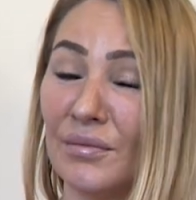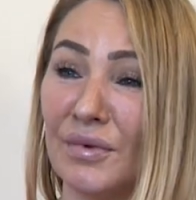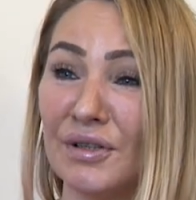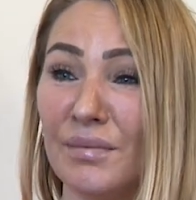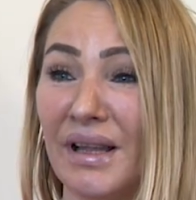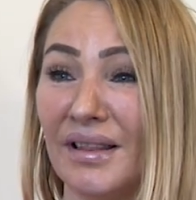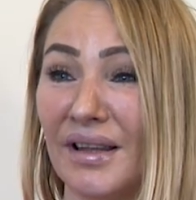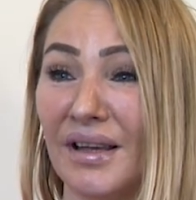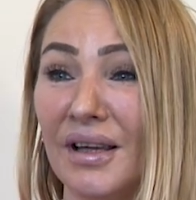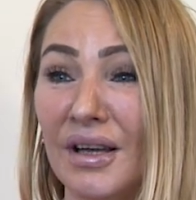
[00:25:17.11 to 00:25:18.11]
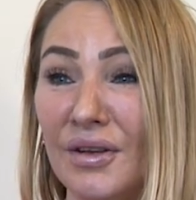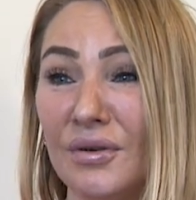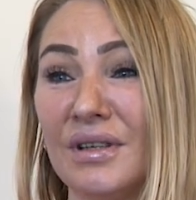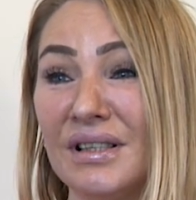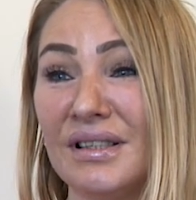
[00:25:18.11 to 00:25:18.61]
which meant that
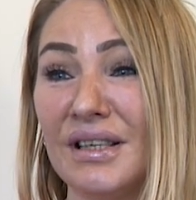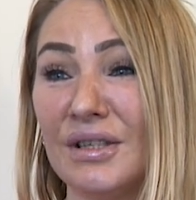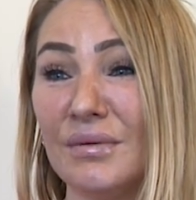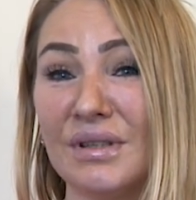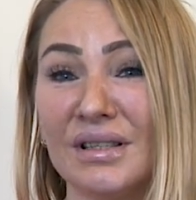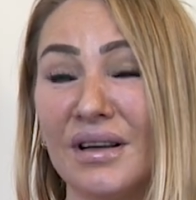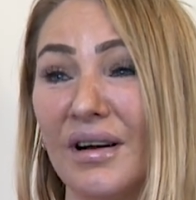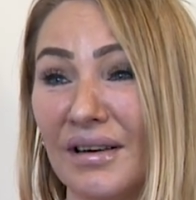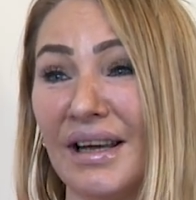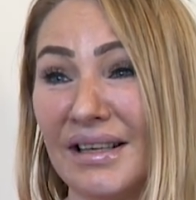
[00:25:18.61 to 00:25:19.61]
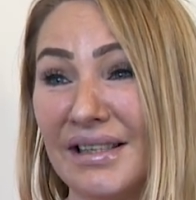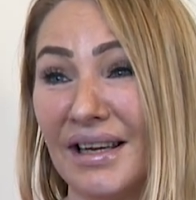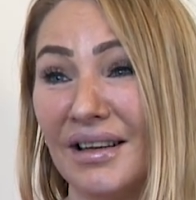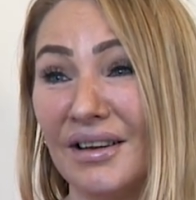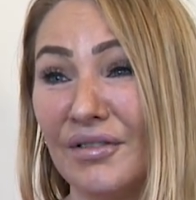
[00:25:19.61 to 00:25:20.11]
your constituents aren't
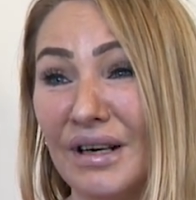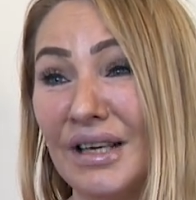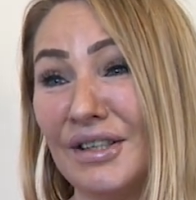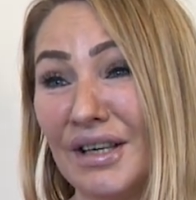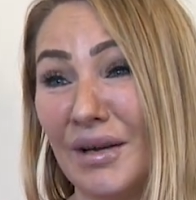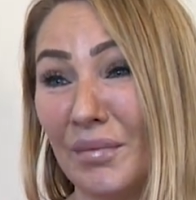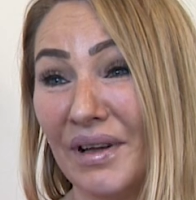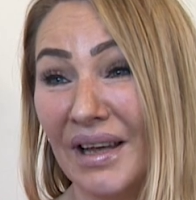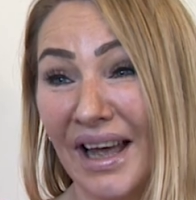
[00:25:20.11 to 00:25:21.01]
getting really cheap